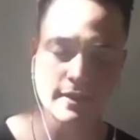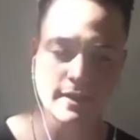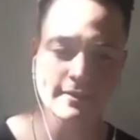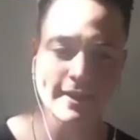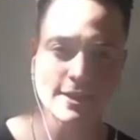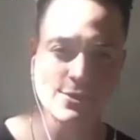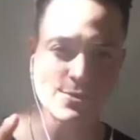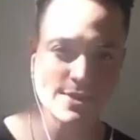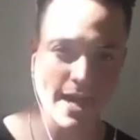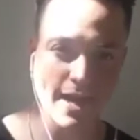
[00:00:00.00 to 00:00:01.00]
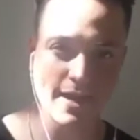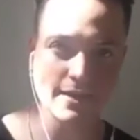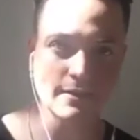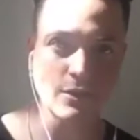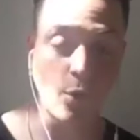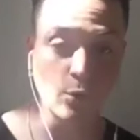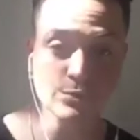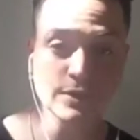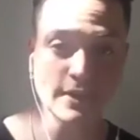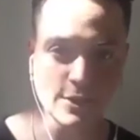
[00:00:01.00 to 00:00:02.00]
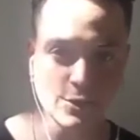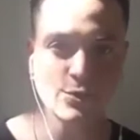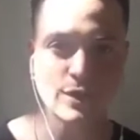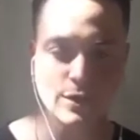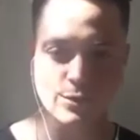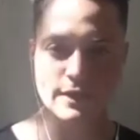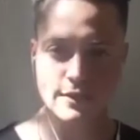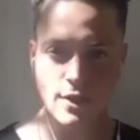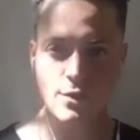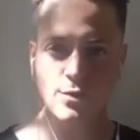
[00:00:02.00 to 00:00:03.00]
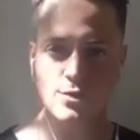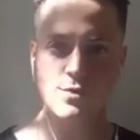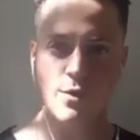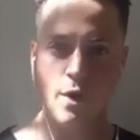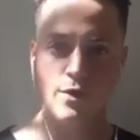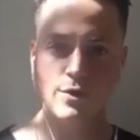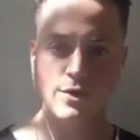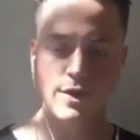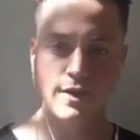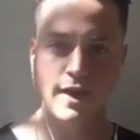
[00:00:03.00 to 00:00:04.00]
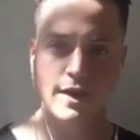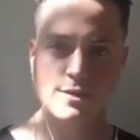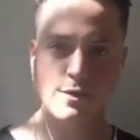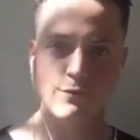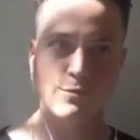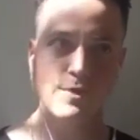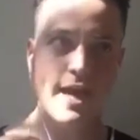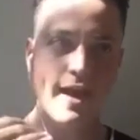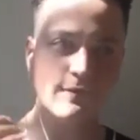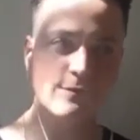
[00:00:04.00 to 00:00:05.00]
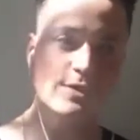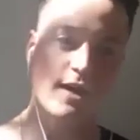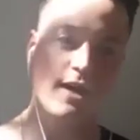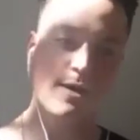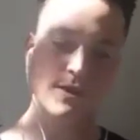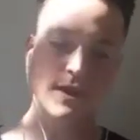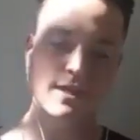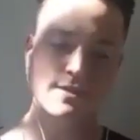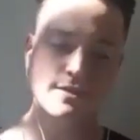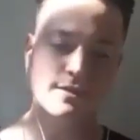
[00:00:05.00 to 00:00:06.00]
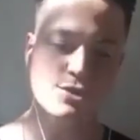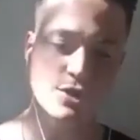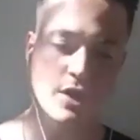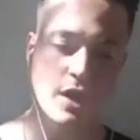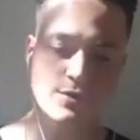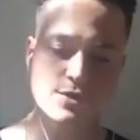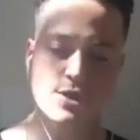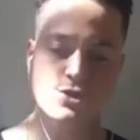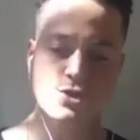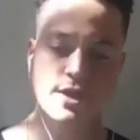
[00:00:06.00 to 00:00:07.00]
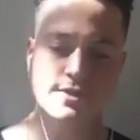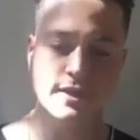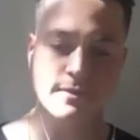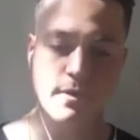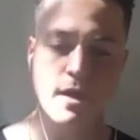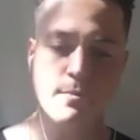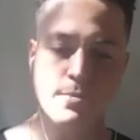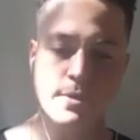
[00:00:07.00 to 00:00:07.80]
like you said, only you can really know who you are. And so for me, every time the cancellation conversation has come up,